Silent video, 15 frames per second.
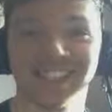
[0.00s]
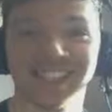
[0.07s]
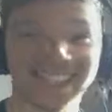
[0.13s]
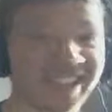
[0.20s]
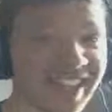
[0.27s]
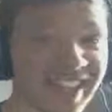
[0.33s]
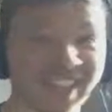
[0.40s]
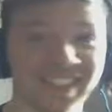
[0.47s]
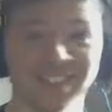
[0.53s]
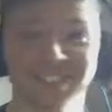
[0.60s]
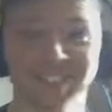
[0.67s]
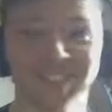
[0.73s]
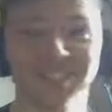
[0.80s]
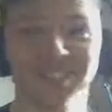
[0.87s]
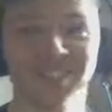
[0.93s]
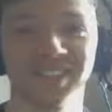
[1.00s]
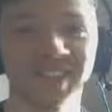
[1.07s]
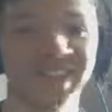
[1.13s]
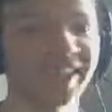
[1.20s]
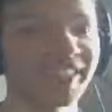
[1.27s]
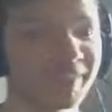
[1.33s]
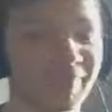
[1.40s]
kid looks
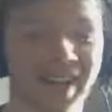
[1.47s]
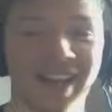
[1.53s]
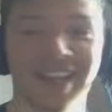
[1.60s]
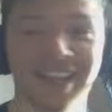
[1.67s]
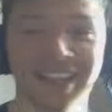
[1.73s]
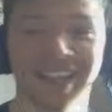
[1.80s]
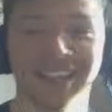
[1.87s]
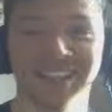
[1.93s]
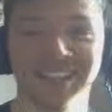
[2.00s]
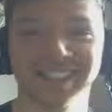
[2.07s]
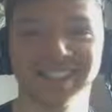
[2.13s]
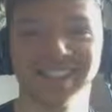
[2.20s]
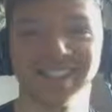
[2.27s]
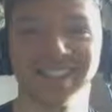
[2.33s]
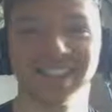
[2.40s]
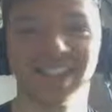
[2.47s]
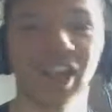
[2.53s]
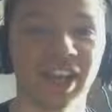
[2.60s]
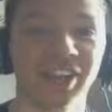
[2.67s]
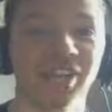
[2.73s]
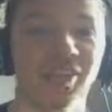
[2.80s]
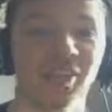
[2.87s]
badass.
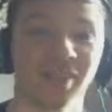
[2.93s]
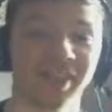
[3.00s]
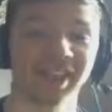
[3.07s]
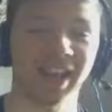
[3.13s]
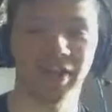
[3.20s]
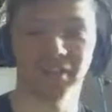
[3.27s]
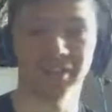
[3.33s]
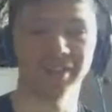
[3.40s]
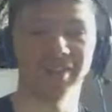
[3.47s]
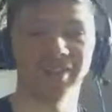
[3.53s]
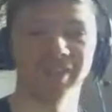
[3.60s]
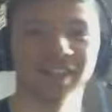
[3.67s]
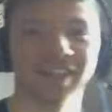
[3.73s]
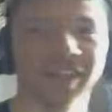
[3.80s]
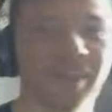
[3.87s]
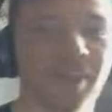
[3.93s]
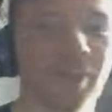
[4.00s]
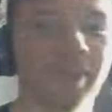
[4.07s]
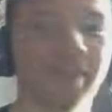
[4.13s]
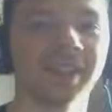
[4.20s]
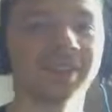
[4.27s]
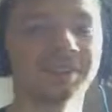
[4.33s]
Like it grew on me. The outfit definitely did grow
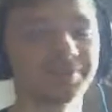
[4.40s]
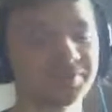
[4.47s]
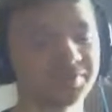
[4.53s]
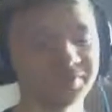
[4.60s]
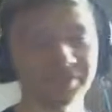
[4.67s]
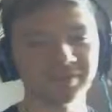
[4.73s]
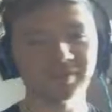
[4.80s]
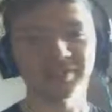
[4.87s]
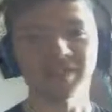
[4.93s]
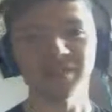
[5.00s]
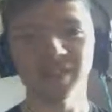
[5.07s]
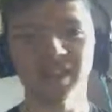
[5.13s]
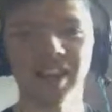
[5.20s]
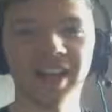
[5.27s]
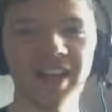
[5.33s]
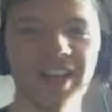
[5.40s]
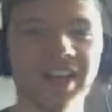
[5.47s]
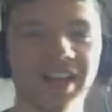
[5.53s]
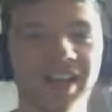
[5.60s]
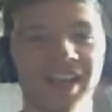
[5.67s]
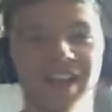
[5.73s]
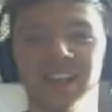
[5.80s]
on me.
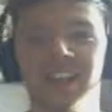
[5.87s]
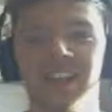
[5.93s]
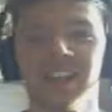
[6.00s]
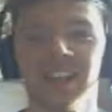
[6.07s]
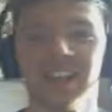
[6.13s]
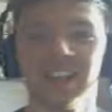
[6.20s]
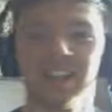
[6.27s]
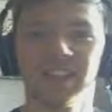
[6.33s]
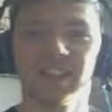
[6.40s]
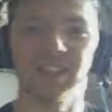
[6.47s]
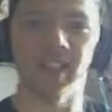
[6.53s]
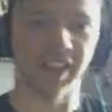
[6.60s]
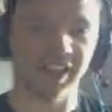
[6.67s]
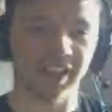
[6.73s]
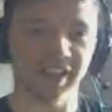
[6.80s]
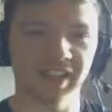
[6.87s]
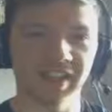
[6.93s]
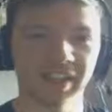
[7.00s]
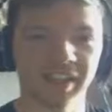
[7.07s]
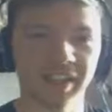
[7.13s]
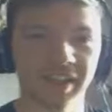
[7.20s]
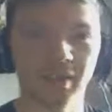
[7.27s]
And like
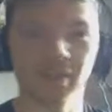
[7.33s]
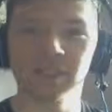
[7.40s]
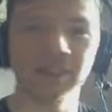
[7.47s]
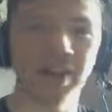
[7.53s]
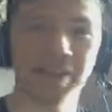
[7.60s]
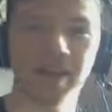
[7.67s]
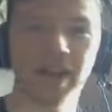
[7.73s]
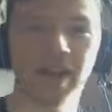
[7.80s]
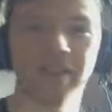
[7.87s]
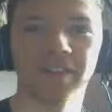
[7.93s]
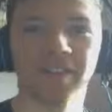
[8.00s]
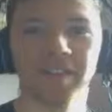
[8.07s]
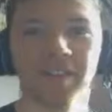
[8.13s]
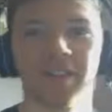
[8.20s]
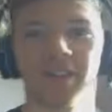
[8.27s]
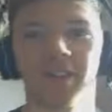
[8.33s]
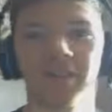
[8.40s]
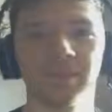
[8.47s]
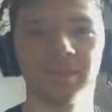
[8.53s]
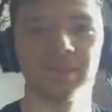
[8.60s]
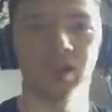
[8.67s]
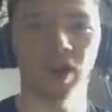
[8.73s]
there wasn't a part of the
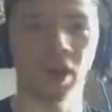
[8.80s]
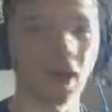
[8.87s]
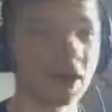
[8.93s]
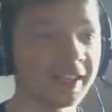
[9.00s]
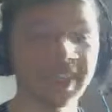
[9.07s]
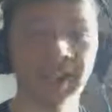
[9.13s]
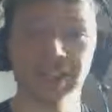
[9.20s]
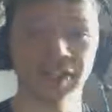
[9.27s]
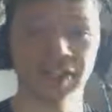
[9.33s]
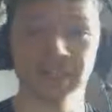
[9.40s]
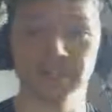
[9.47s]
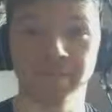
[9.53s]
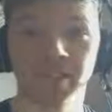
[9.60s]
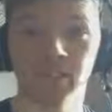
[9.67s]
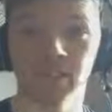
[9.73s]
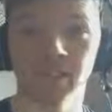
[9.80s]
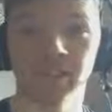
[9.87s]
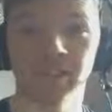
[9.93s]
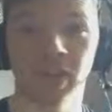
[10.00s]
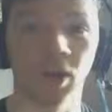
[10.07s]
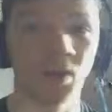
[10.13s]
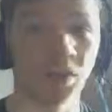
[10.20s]
film. I didn't actually get bored.
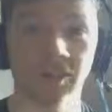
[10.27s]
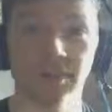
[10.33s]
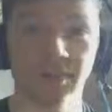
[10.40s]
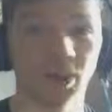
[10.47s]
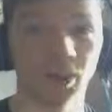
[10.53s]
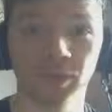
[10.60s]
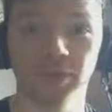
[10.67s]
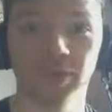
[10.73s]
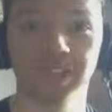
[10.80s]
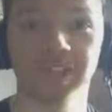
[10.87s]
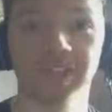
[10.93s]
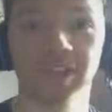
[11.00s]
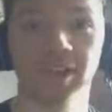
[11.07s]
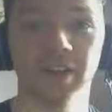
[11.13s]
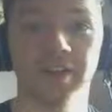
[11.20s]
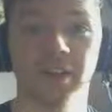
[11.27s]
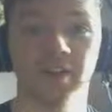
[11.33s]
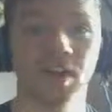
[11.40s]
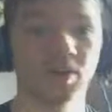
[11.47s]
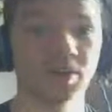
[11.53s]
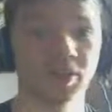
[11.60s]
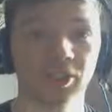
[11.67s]
I wasn't bored throughout the entire film.
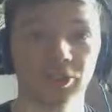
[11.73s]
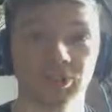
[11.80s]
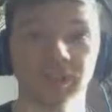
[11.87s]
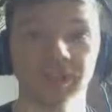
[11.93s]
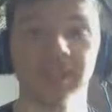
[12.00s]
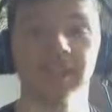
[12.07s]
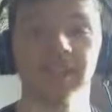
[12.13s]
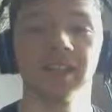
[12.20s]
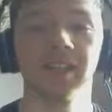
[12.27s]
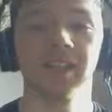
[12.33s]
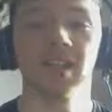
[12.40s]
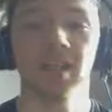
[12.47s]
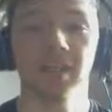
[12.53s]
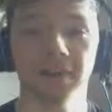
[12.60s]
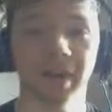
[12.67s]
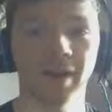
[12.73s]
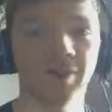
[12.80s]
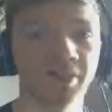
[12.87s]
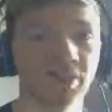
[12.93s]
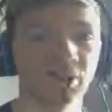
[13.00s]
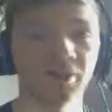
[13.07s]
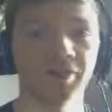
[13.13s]
I was intrigued of how it
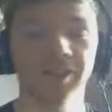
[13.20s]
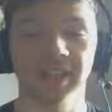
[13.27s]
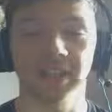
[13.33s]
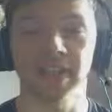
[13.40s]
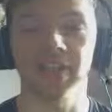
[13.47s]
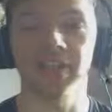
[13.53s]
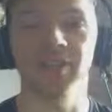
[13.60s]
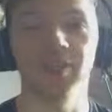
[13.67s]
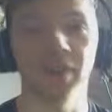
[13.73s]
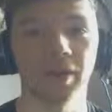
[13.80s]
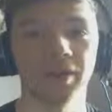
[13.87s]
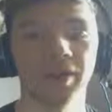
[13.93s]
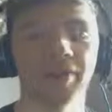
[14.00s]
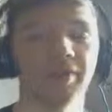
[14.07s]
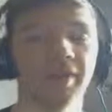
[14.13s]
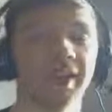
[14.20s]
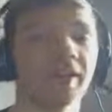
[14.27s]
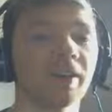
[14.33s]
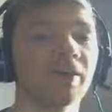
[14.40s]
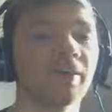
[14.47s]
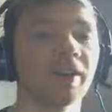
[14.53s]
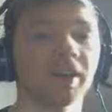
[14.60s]
was sort of set up throughout the
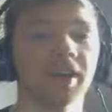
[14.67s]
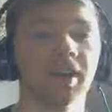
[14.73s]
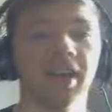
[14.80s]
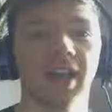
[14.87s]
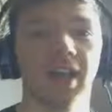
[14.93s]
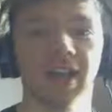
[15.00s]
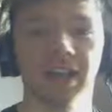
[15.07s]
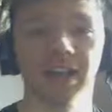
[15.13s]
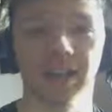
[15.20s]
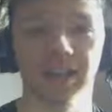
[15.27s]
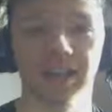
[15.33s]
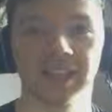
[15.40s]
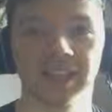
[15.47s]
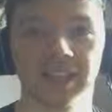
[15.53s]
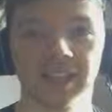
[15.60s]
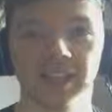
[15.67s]
film, and like the